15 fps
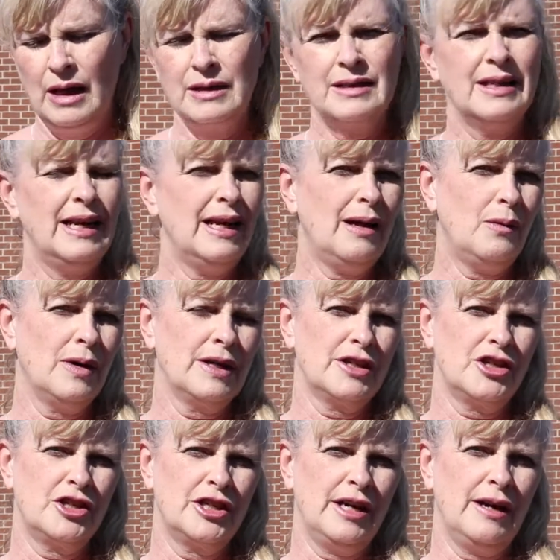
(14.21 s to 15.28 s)
Today I want to
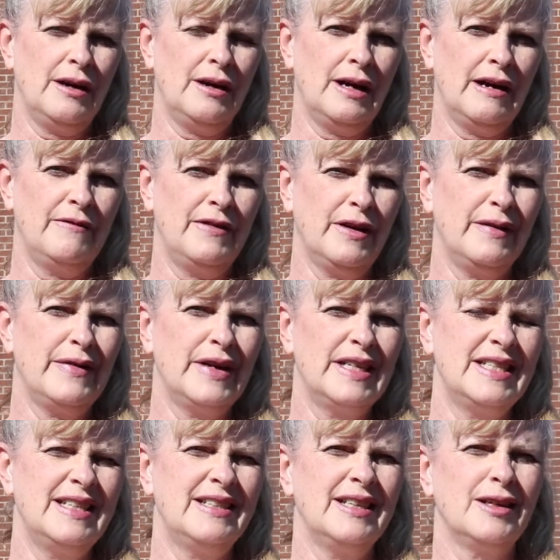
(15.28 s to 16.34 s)
share a very
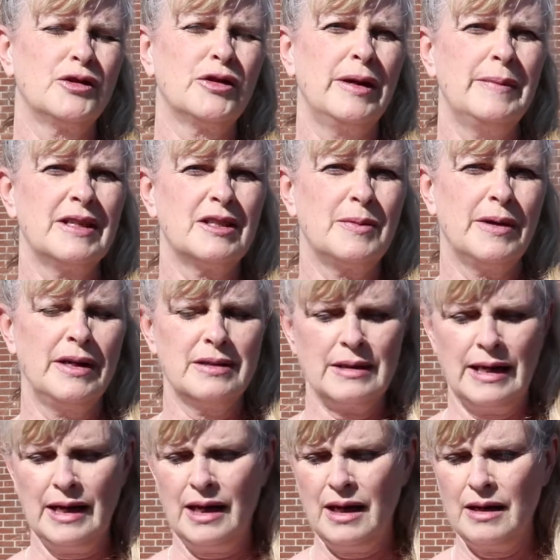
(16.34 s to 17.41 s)
detailed dream experience I
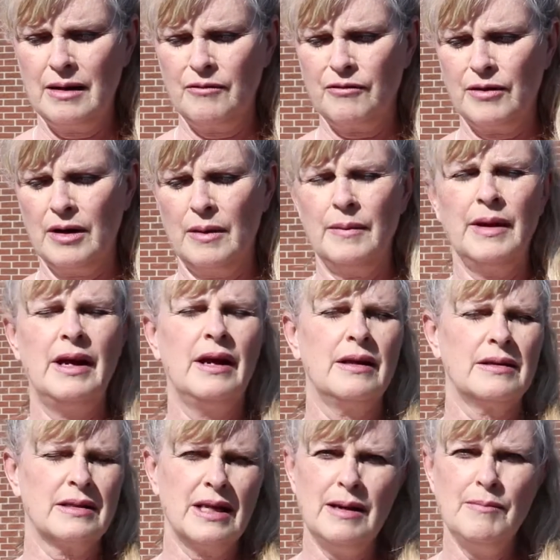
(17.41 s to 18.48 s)
had from the
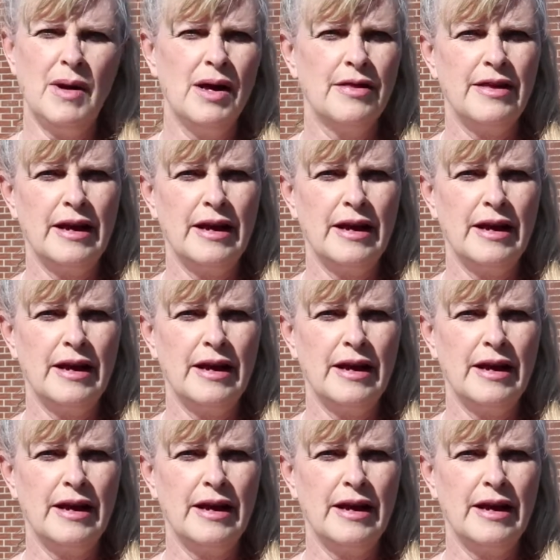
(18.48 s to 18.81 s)
same month,